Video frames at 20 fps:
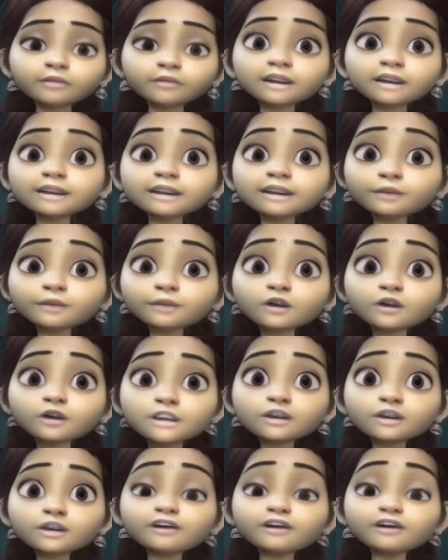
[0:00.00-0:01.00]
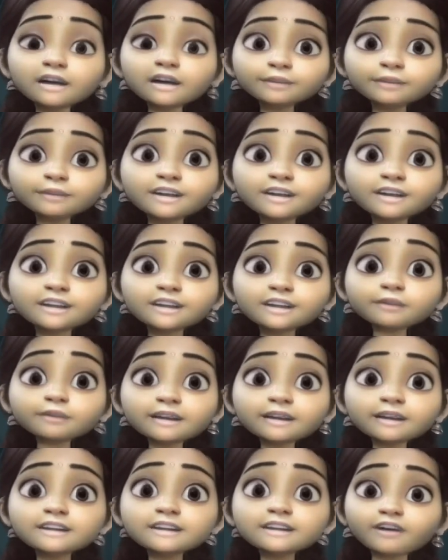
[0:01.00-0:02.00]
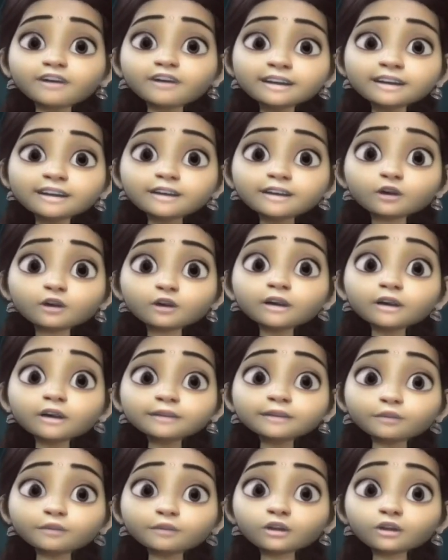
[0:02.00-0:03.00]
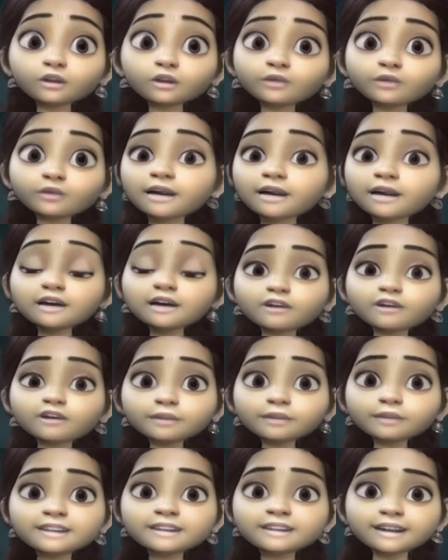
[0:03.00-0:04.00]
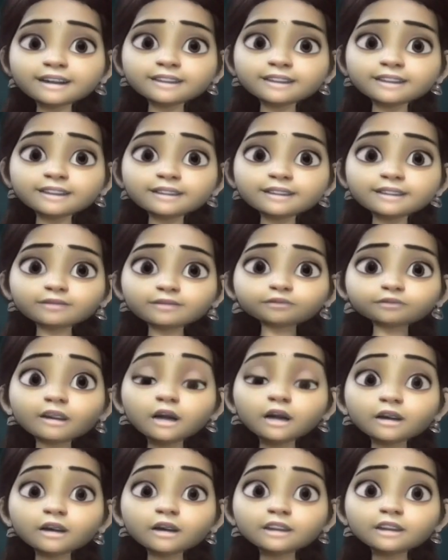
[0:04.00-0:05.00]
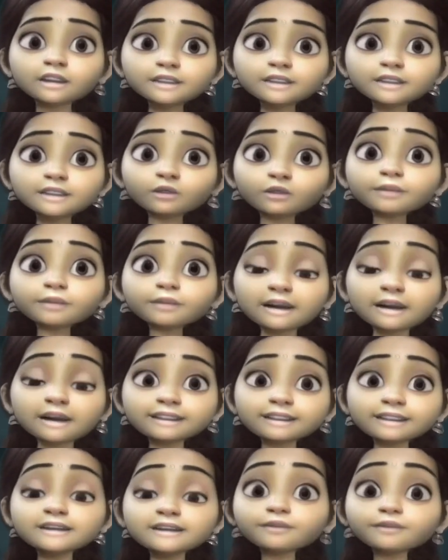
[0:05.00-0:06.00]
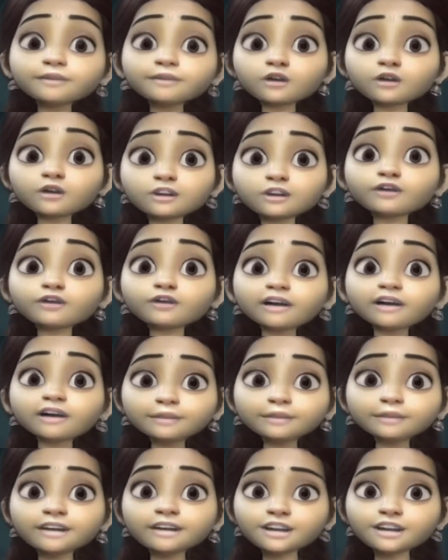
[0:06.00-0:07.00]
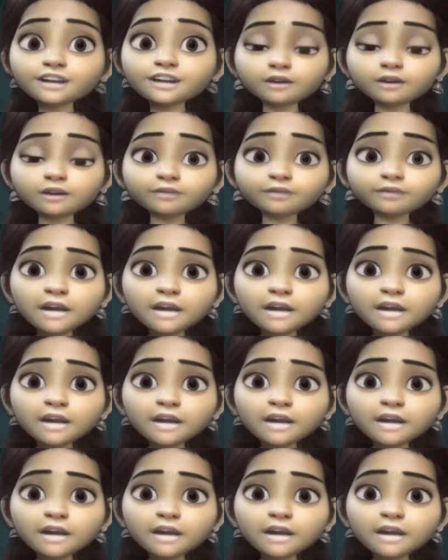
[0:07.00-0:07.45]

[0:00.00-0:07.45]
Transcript: The process of elimination plays a vital role in both quant and verbal sections. So practice the process of elimination.